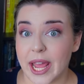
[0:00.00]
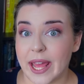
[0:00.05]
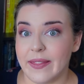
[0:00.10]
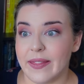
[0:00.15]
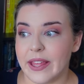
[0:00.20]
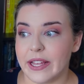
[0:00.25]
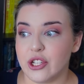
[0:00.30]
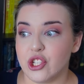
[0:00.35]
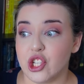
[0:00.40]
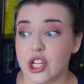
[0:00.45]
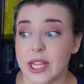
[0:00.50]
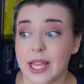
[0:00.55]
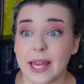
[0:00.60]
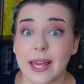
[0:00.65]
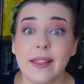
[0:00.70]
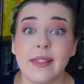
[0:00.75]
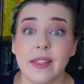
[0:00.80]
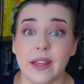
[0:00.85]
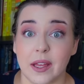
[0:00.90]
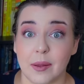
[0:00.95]
and then she
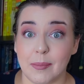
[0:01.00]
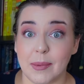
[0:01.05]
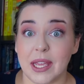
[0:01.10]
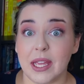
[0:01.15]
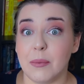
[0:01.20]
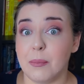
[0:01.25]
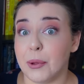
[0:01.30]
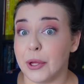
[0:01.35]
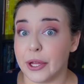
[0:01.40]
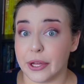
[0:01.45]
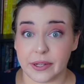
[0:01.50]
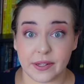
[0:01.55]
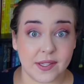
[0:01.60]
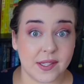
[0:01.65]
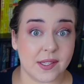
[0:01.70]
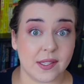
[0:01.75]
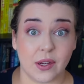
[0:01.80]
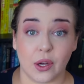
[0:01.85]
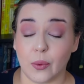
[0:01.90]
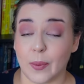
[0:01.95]
hid them in
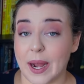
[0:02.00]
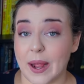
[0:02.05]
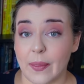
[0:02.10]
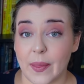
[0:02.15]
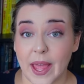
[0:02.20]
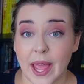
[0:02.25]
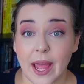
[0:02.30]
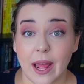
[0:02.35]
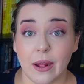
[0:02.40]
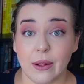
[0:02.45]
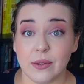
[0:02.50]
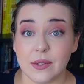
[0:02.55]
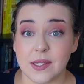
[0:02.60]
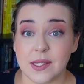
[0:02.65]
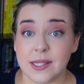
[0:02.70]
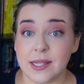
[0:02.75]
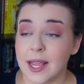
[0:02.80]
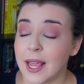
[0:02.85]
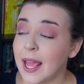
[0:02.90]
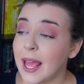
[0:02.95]
books around the
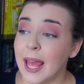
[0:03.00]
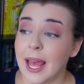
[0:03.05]
house